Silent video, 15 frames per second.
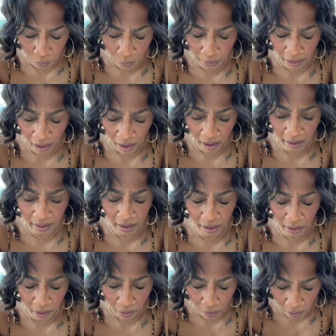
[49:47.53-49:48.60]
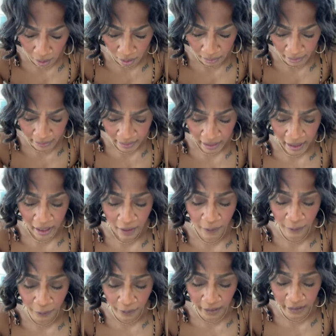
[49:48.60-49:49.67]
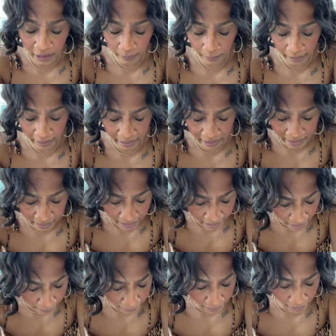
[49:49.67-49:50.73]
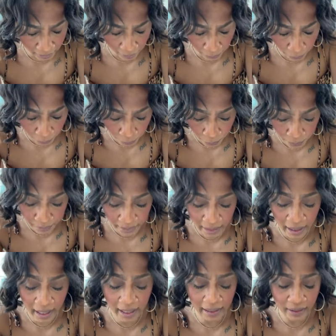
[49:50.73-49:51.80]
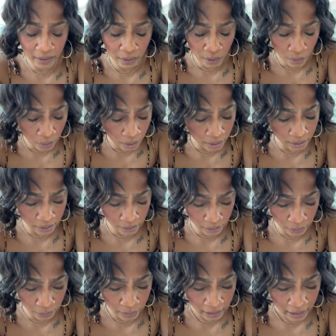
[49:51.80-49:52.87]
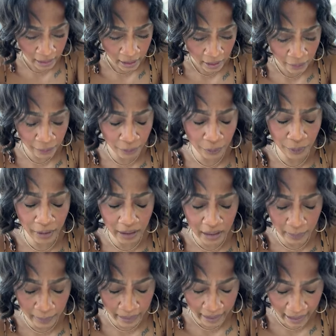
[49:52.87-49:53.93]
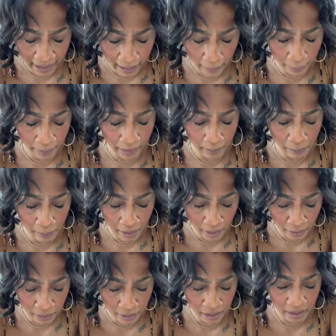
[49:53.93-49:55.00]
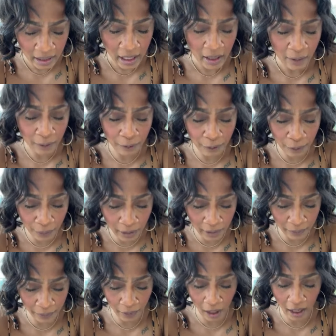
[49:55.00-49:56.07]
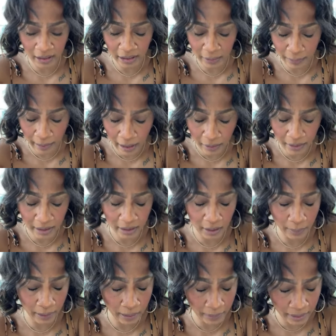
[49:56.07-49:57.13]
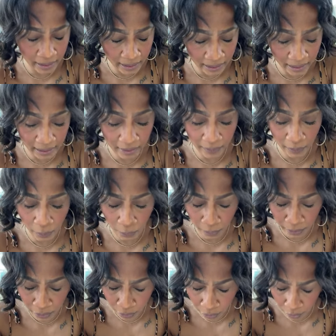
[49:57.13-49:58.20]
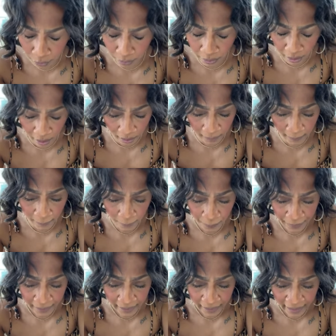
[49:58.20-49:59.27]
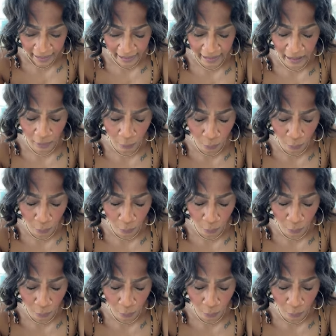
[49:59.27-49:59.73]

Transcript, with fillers: we are and our callings, free to be accepted in the rooms God has called us to, free to be happy in marriages, free for our spouses to be able to see us for who we truly are at our